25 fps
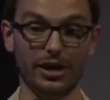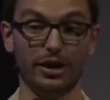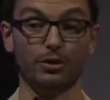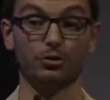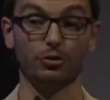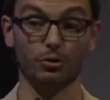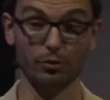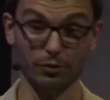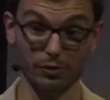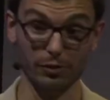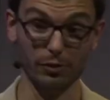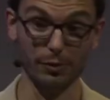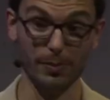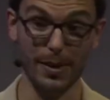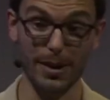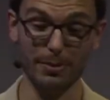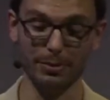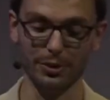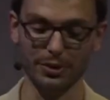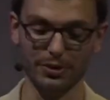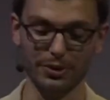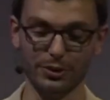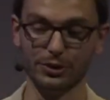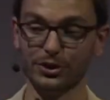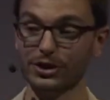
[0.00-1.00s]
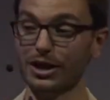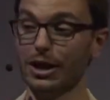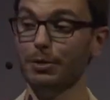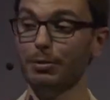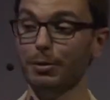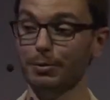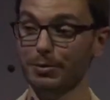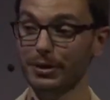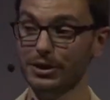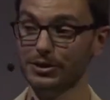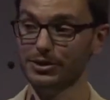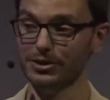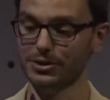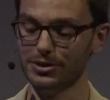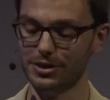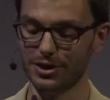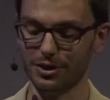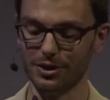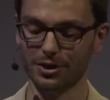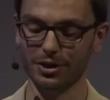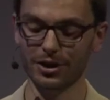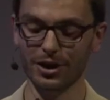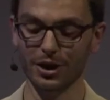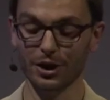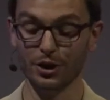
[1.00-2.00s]
And remember, there's a couple pieces
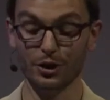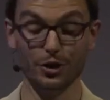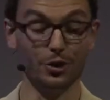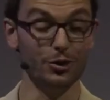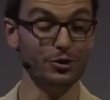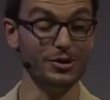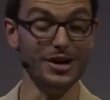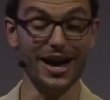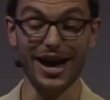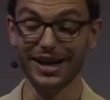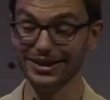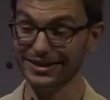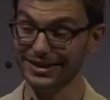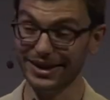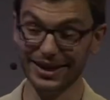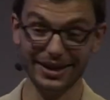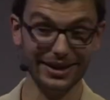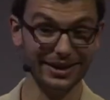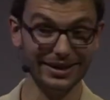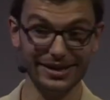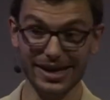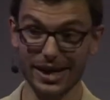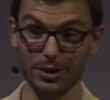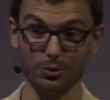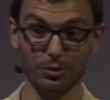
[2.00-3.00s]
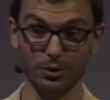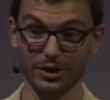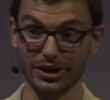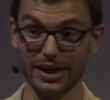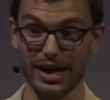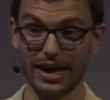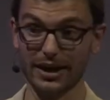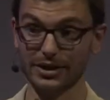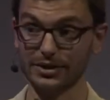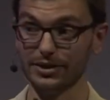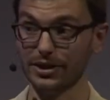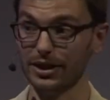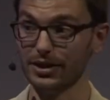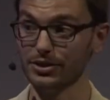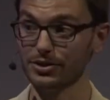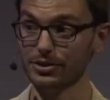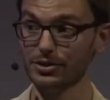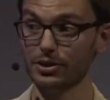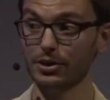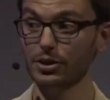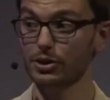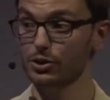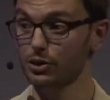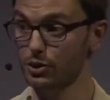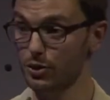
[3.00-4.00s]
here. You're not getting network access
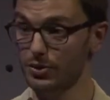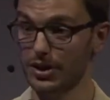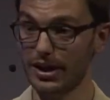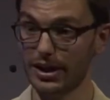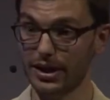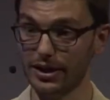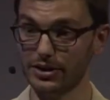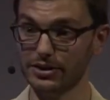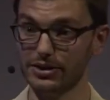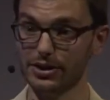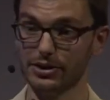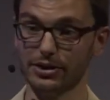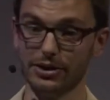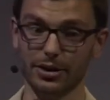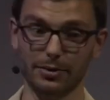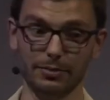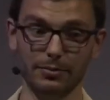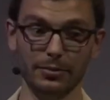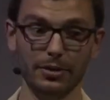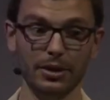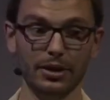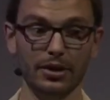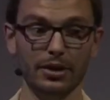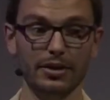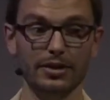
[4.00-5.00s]
to that end system.